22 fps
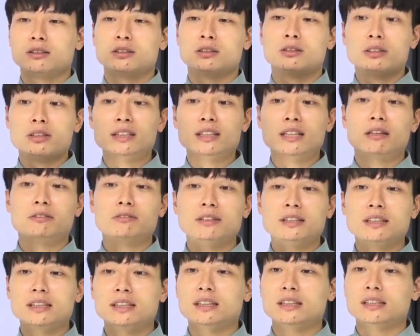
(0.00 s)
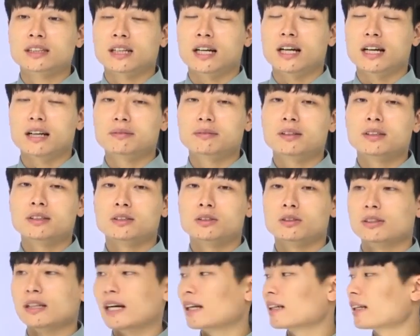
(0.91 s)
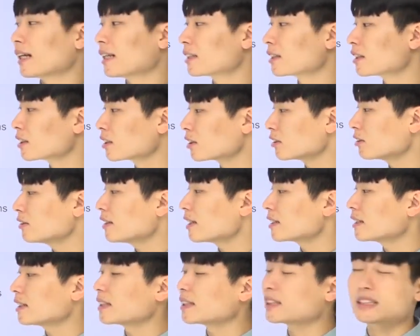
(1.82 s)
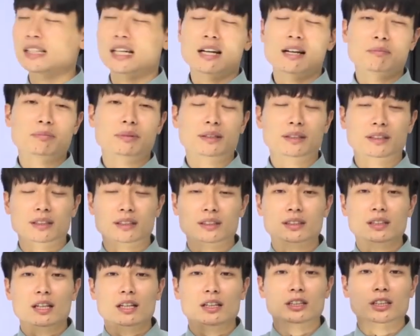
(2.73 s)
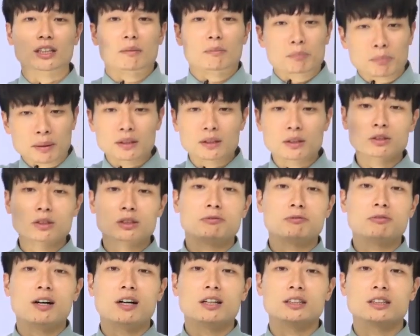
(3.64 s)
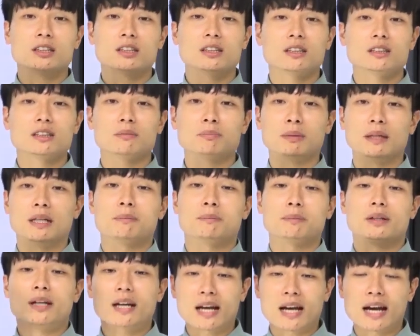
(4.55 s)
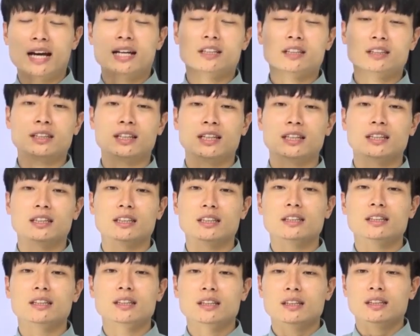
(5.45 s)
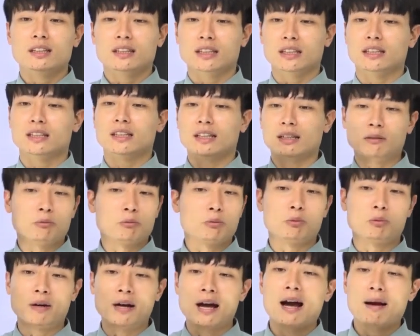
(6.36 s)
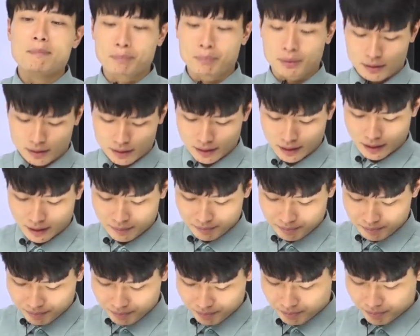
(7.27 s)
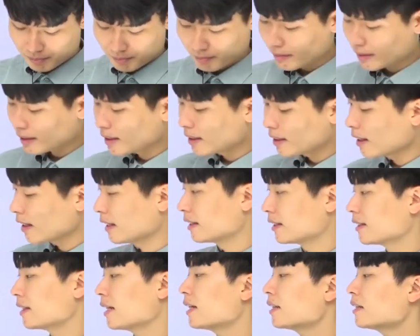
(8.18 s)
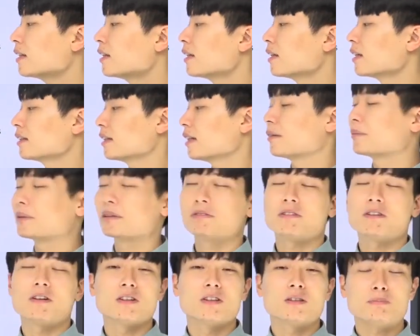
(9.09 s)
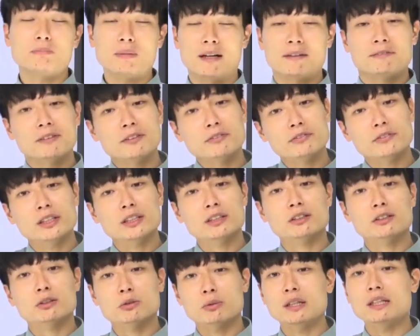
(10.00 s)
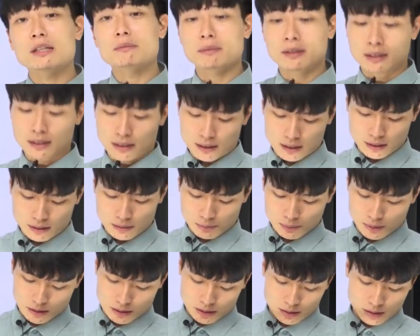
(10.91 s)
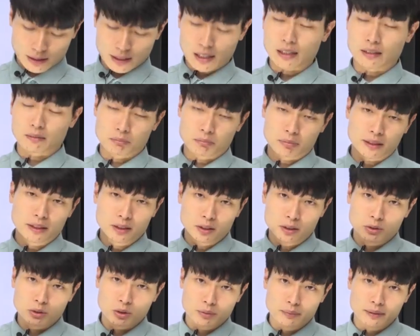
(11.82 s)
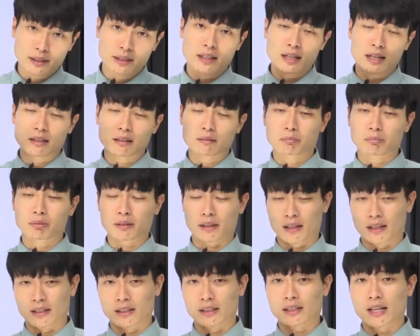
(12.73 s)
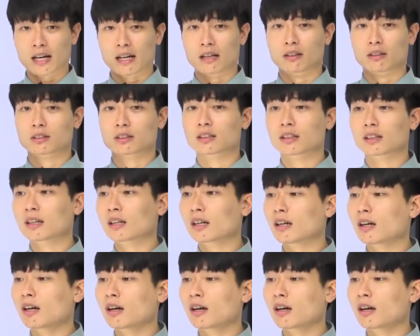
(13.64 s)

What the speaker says: during that reading time, so that as soon as the exam begins, you can put those thoughts on the paper, annotating it rapidly. And then that'll be followed by 15 to 20 minutes of just, again, brainstorming and planning out